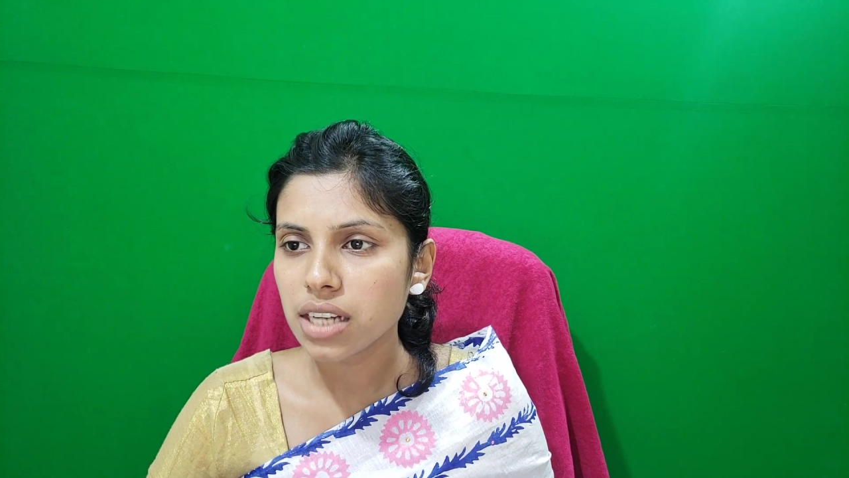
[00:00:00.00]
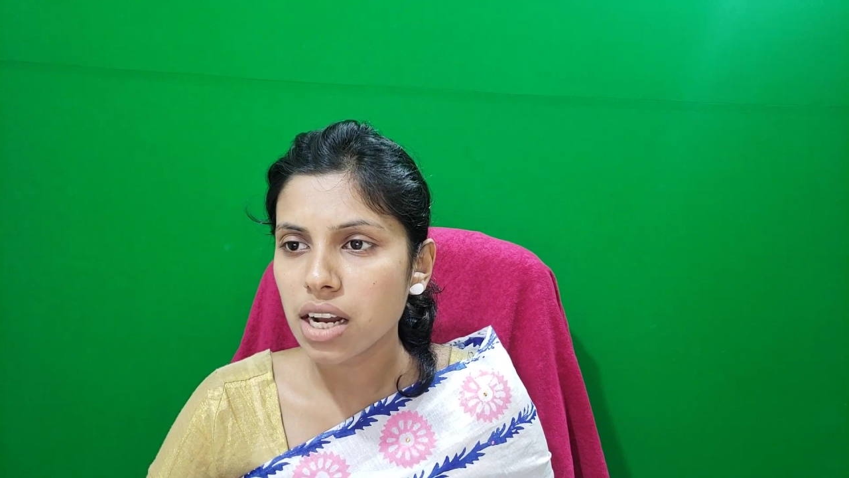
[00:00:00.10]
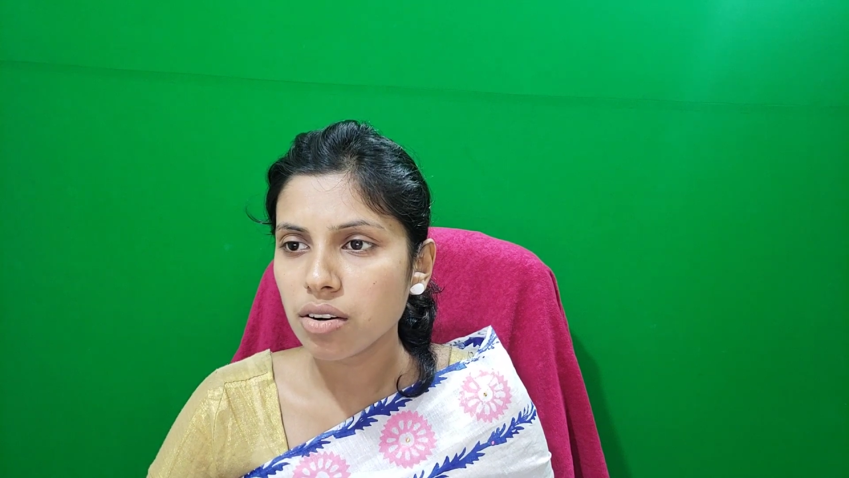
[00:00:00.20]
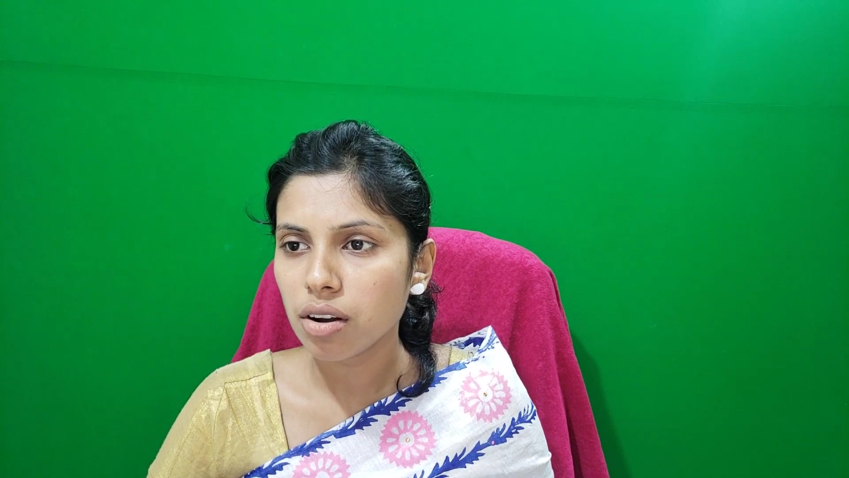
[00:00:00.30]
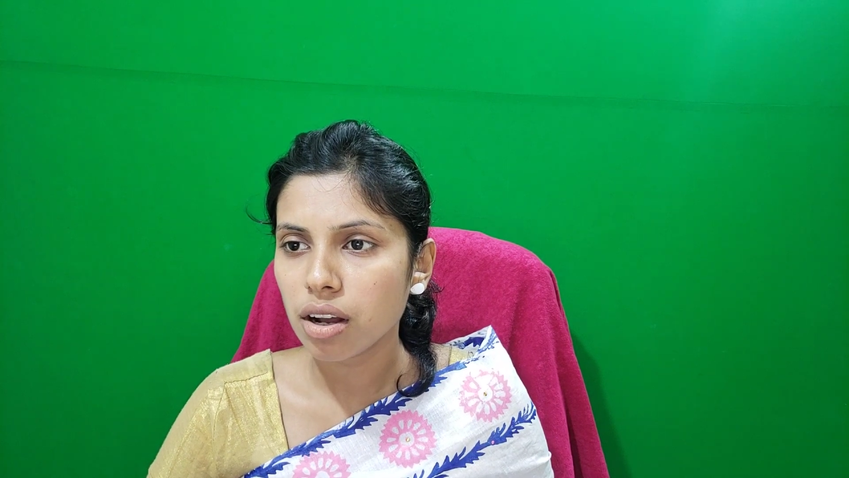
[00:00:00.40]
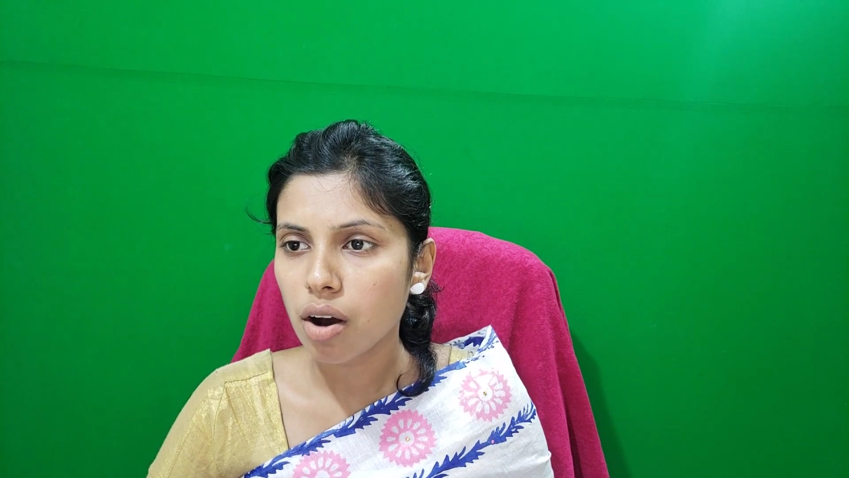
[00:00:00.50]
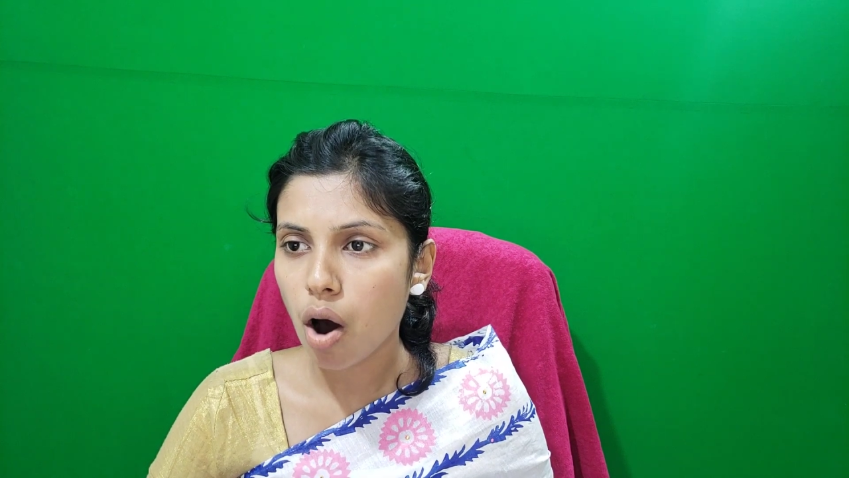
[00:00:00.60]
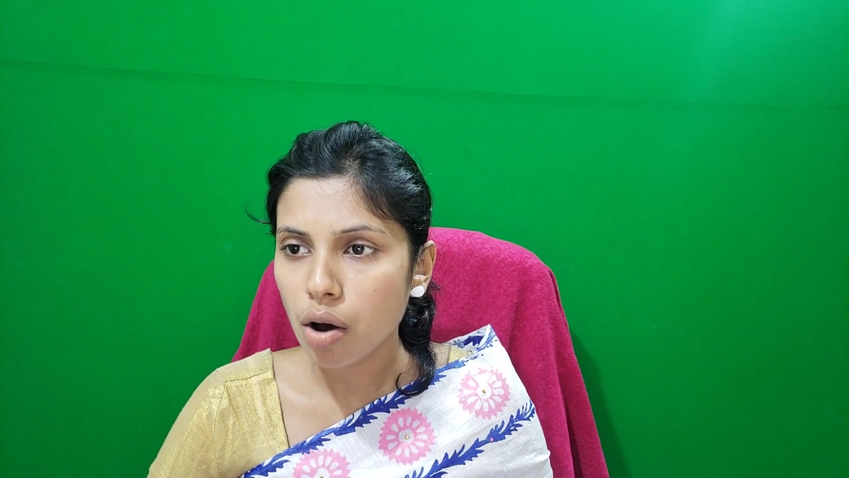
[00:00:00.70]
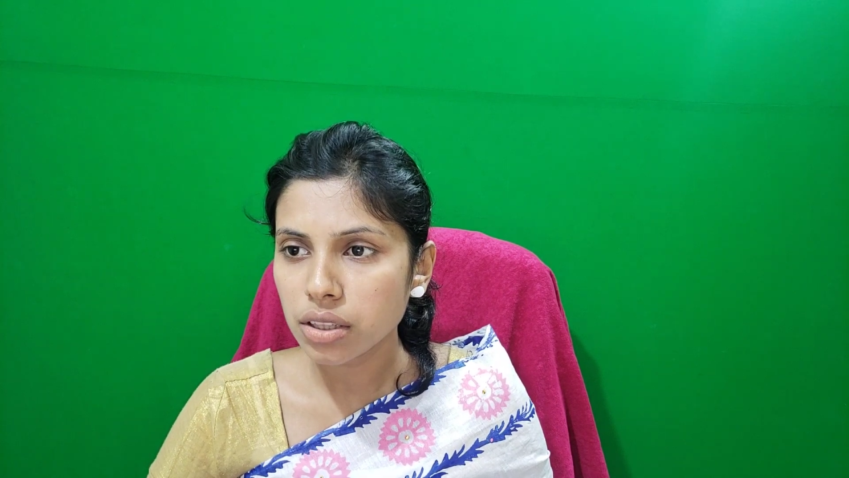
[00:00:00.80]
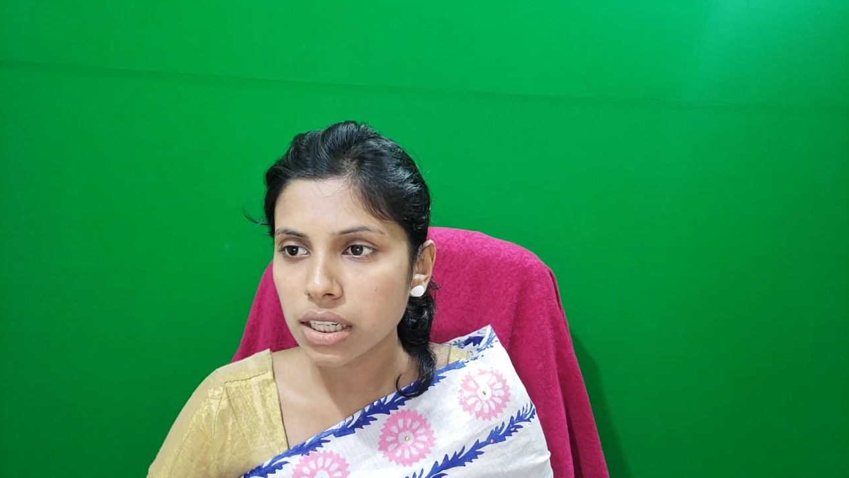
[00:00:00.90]
turn
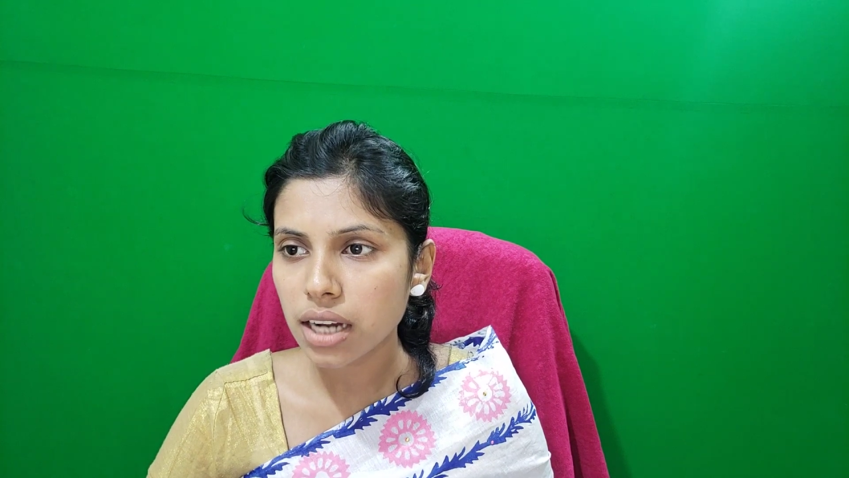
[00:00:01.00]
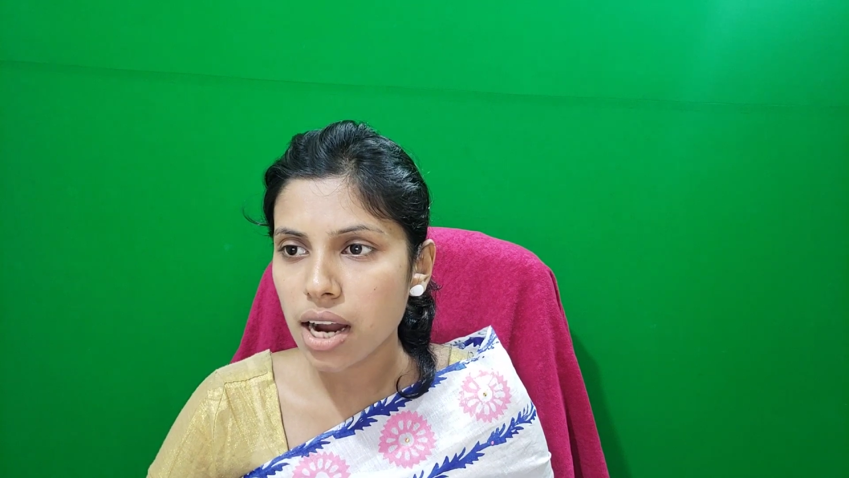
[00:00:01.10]
on the